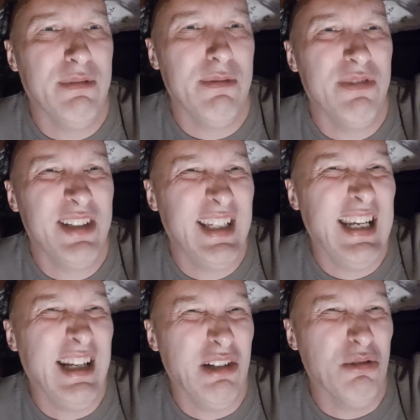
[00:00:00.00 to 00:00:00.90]
the, the
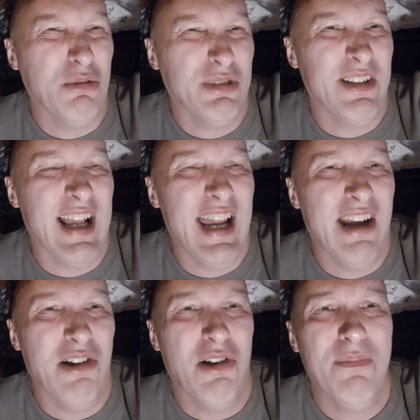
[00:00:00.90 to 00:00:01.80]
serials of that
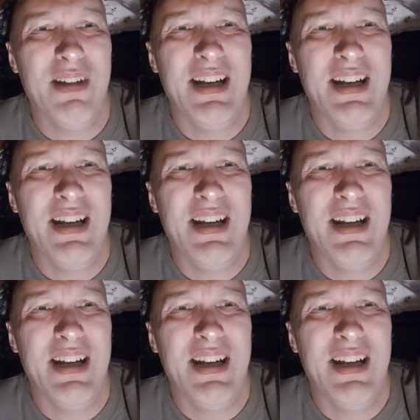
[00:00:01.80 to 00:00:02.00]
era,